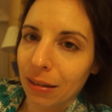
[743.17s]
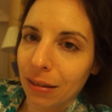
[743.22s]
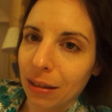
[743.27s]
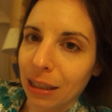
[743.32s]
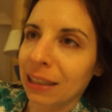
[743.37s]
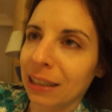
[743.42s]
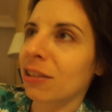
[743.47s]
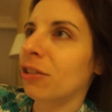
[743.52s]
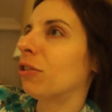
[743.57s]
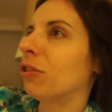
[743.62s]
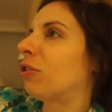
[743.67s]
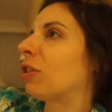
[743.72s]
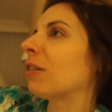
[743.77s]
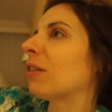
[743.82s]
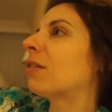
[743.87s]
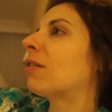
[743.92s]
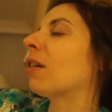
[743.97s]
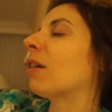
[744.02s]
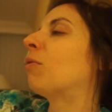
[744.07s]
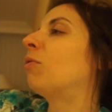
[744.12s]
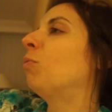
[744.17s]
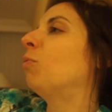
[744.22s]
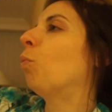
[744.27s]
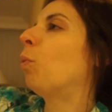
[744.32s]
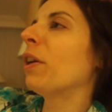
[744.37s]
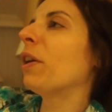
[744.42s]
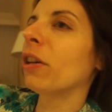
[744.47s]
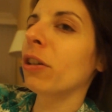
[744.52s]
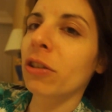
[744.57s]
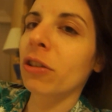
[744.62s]
It's just a
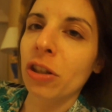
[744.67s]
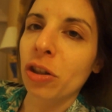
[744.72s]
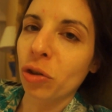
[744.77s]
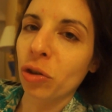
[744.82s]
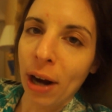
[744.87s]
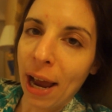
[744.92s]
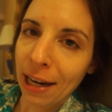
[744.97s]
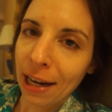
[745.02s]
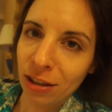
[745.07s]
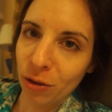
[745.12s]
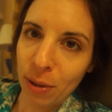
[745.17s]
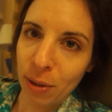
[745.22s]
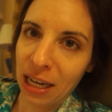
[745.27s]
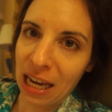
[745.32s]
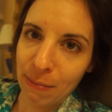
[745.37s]
weird distraction we